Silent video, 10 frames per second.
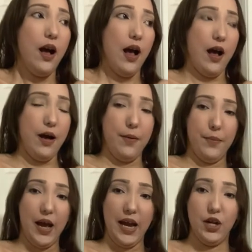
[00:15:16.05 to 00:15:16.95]

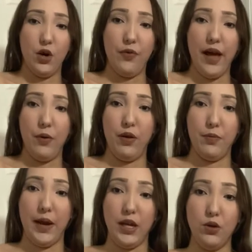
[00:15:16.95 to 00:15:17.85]
I know that with
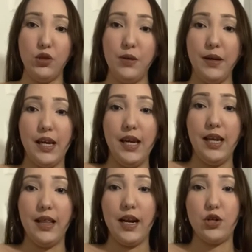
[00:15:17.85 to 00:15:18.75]
my Gucci bikini
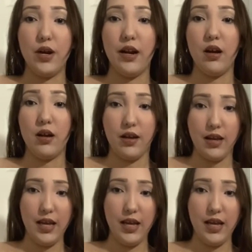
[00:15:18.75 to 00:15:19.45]
that I tried on,